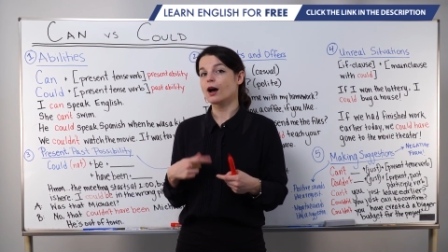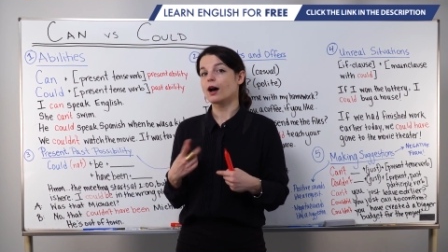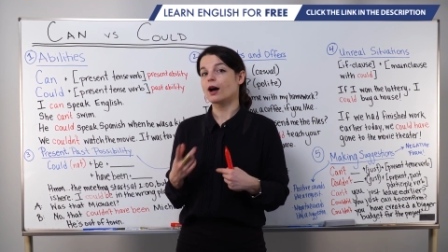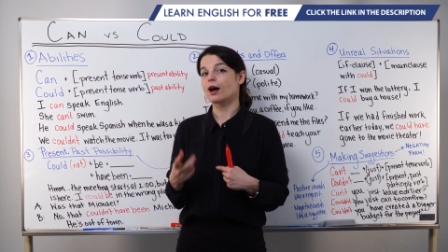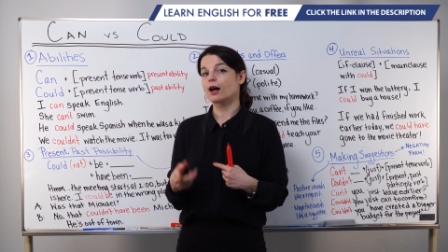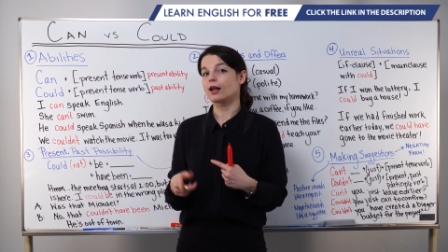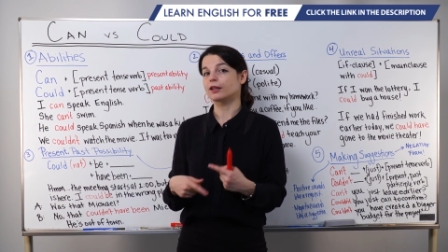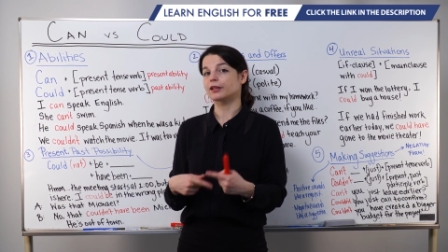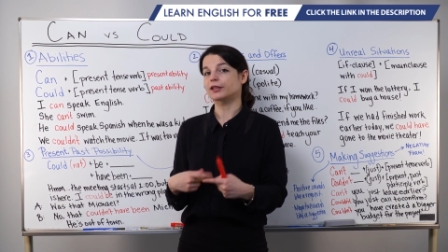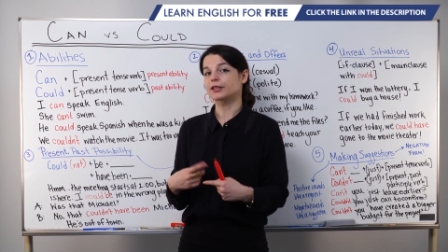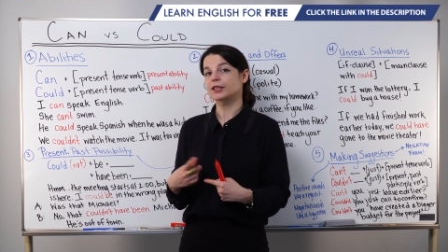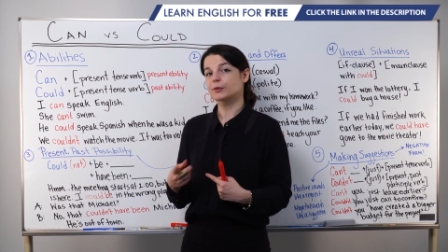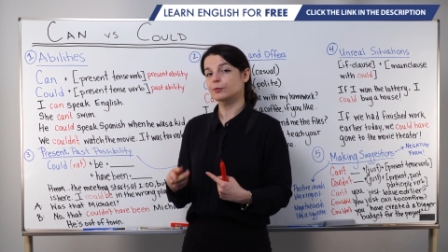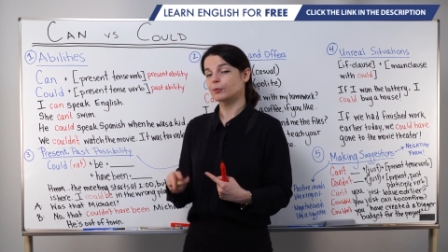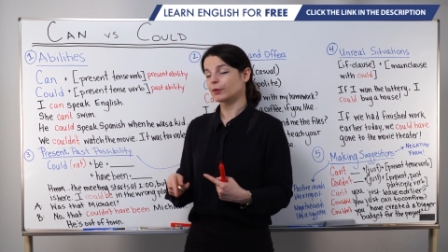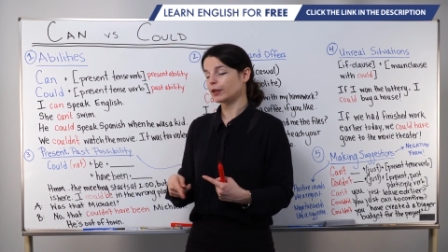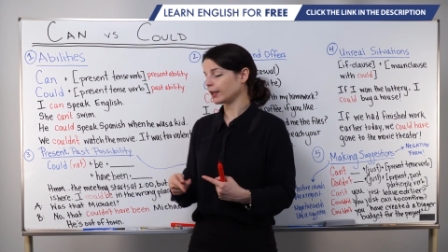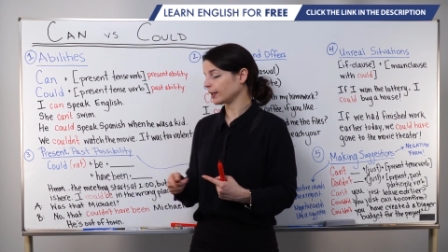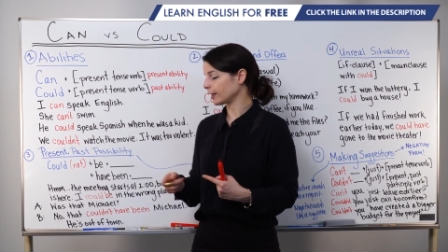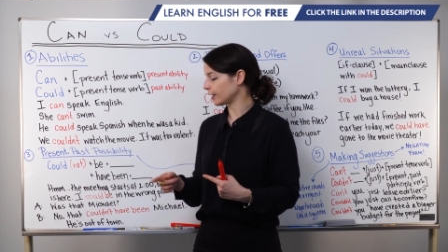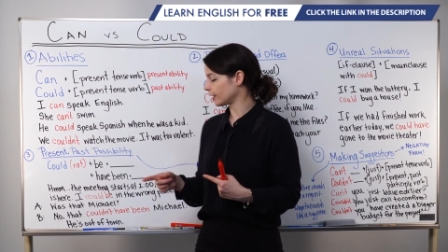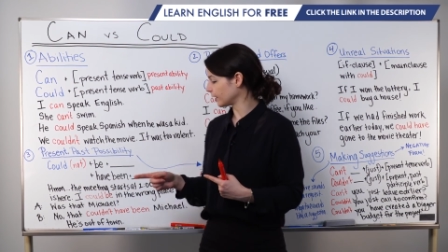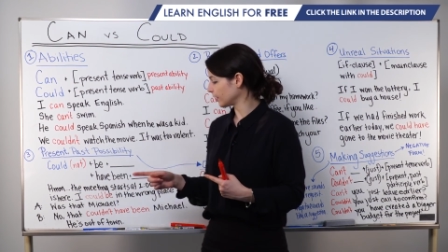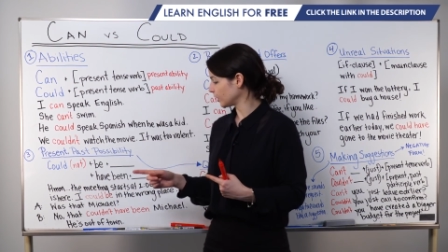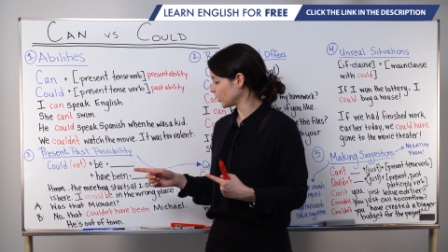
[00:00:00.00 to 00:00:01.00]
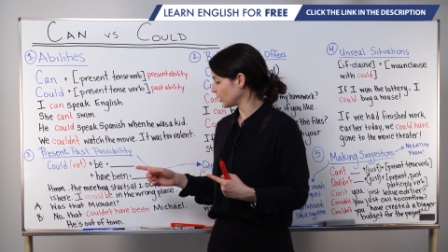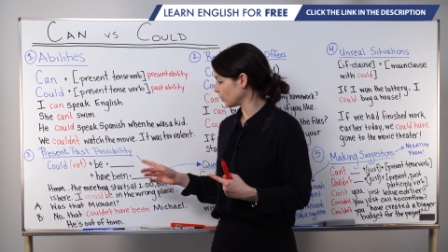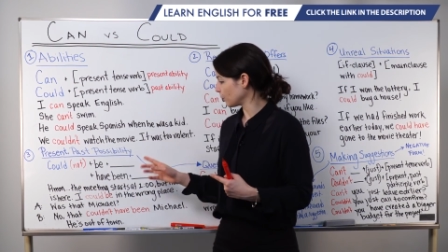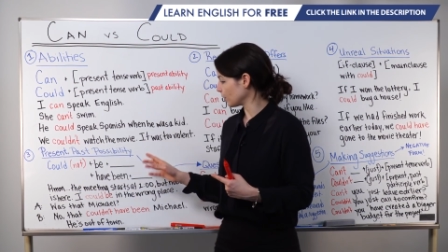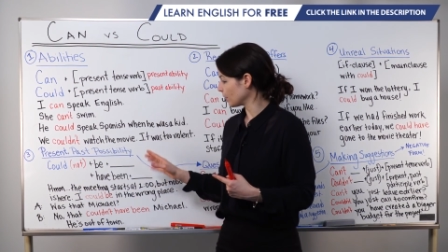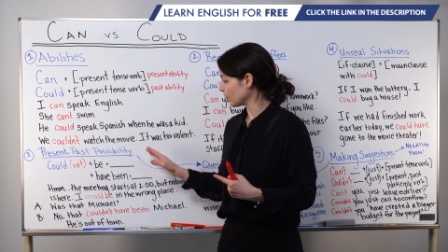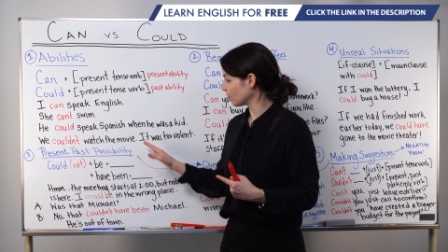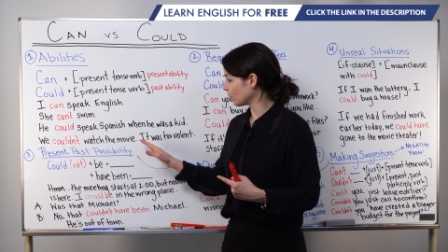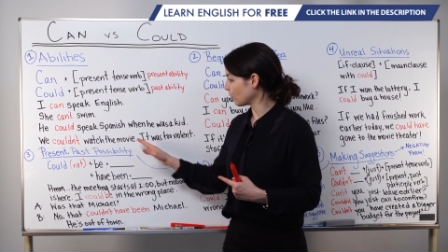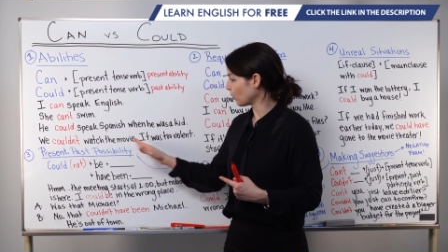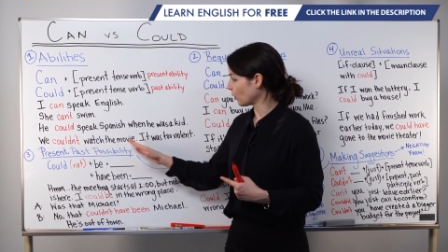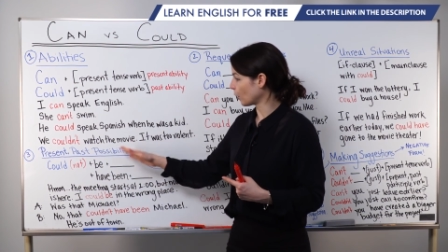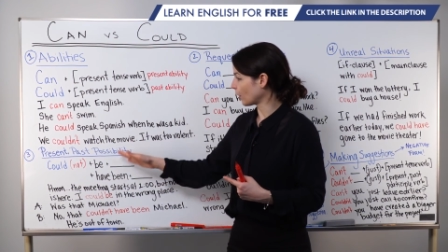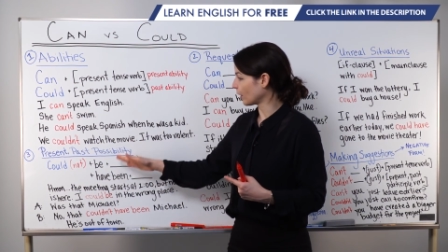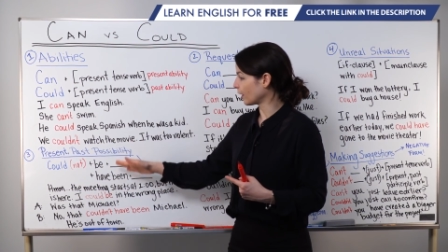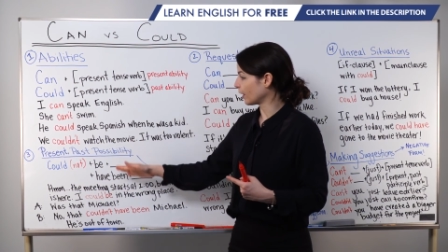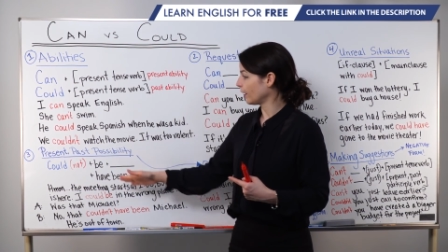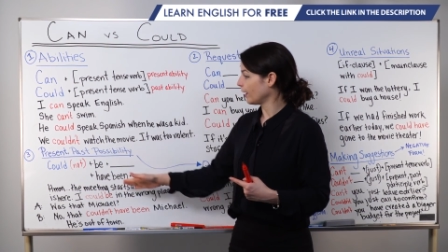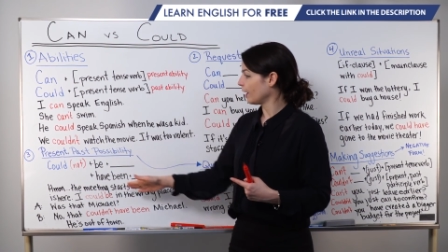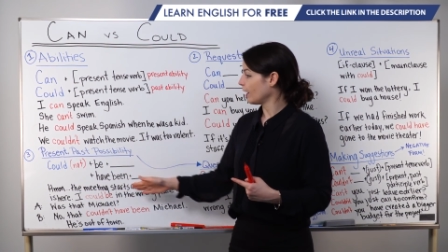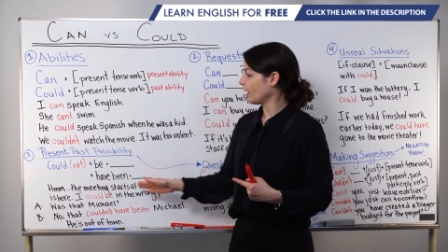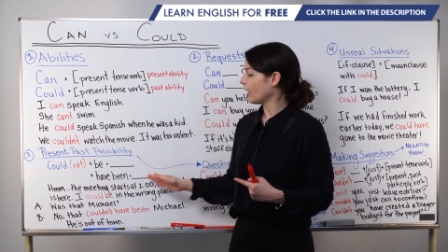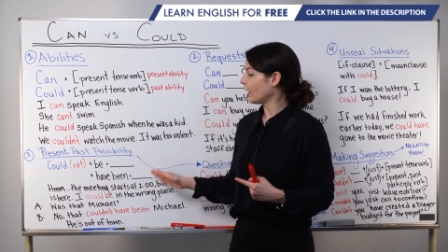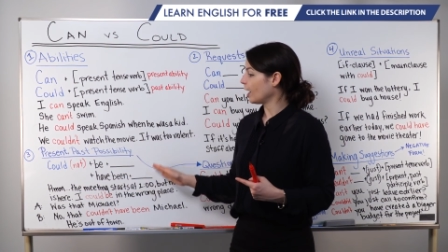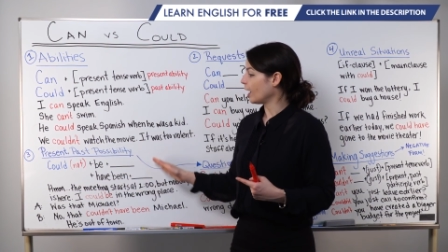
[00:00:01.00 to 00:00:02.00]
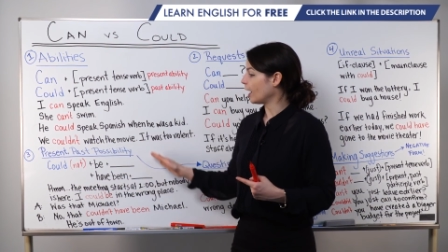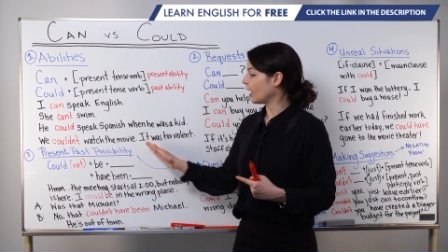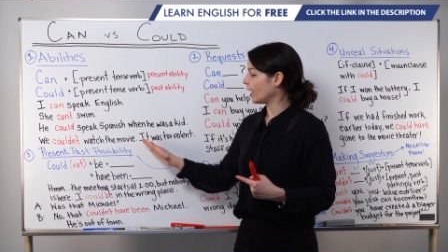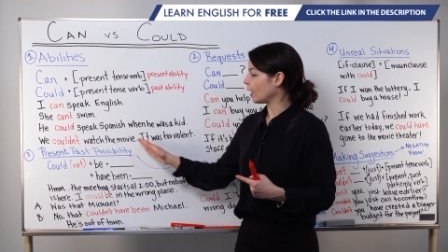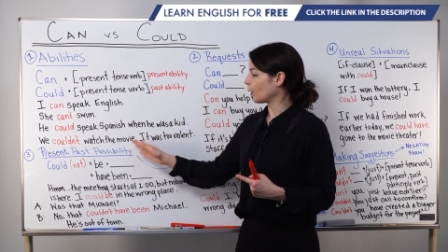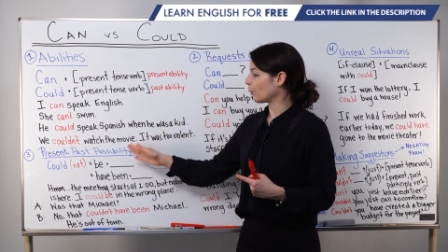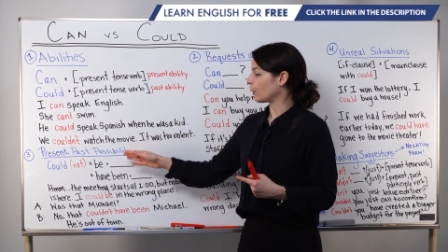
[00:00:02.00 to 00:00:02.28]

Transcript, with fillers: I'll explain a little bit more uh,